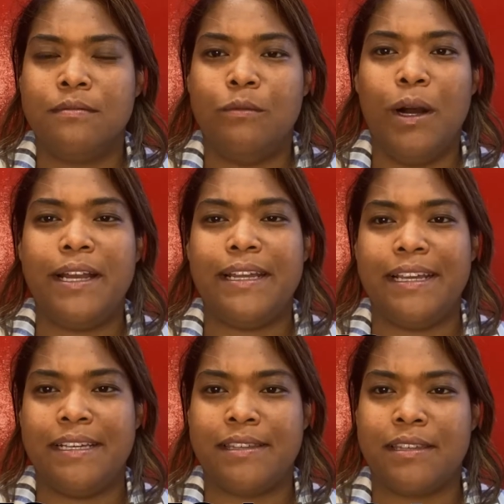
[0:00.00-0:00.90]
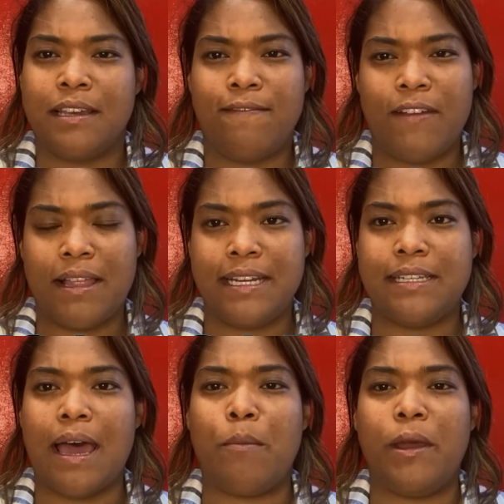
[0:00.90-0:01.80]
What is a felony
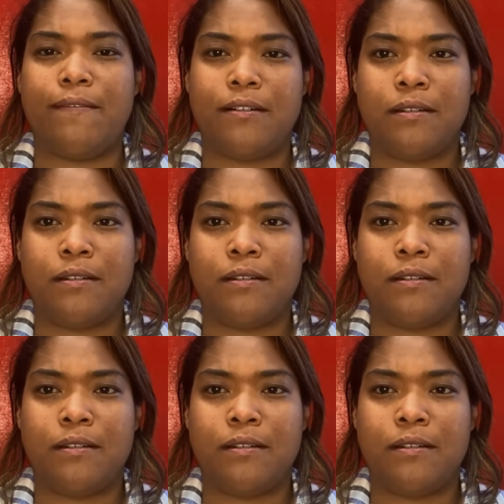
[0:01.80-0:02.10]
time waiver?